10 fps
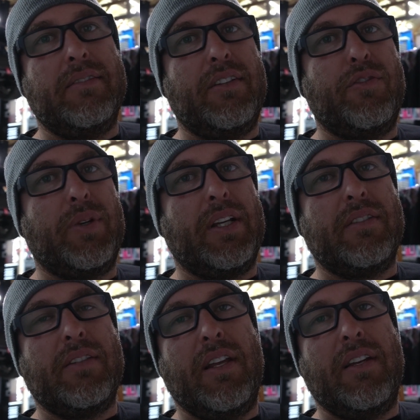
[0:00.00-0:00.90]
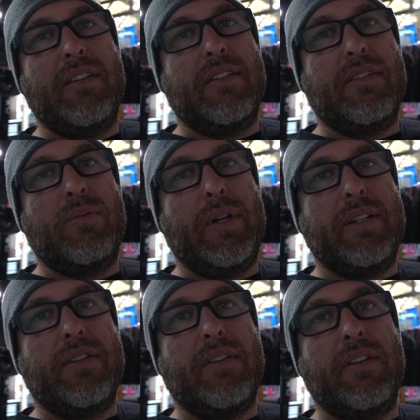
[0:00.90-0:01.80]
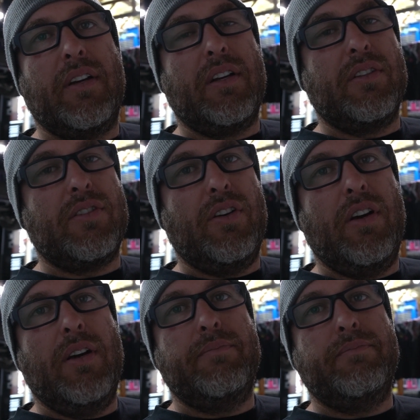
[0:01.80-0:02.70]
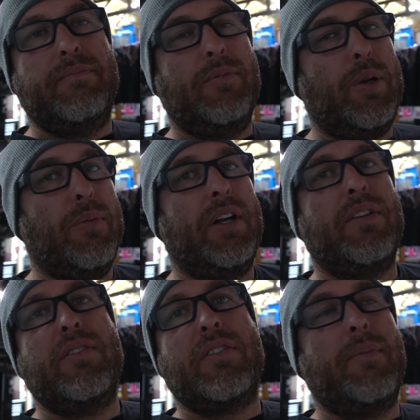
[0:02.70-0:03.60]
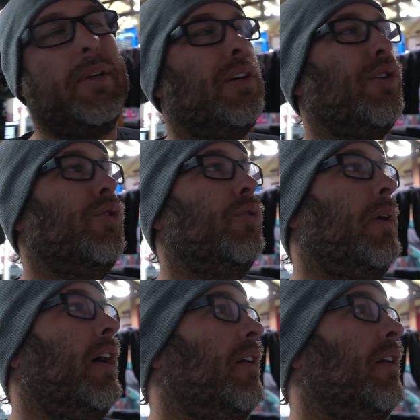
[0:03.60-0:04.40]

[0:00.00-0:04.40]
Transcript: if we get to the end of the winter and I got time, we might do something cool. But